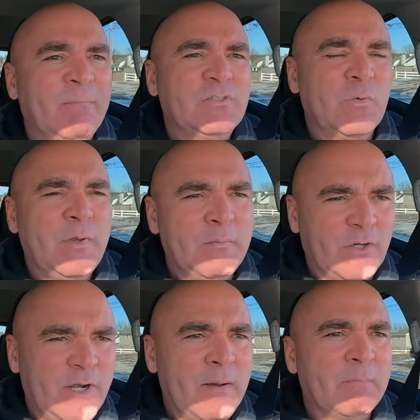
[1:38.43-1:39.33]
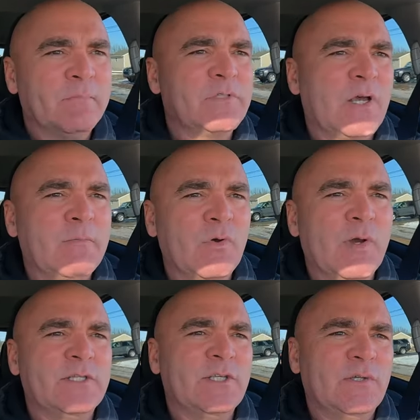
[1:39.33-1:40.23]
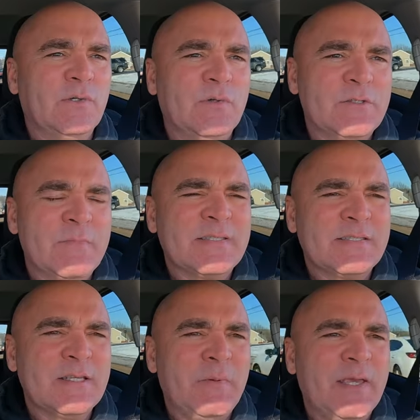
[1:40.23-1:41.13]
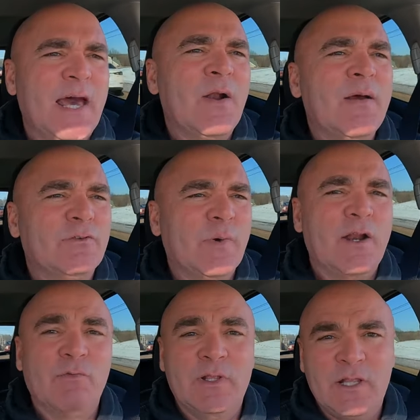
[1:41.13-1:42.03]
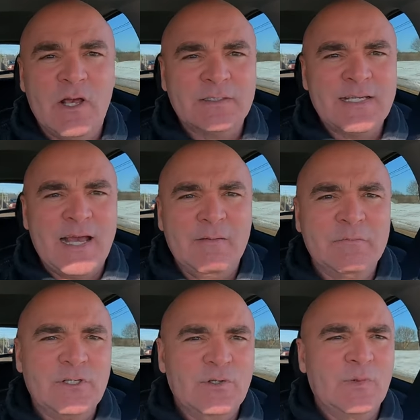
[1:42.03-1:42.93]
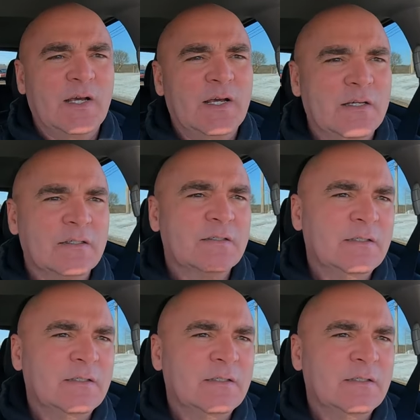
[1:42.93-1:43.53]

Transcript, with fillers: so people are dumb. So I'm going to, it's Mississippi. I don't have to wait a really long time to uh,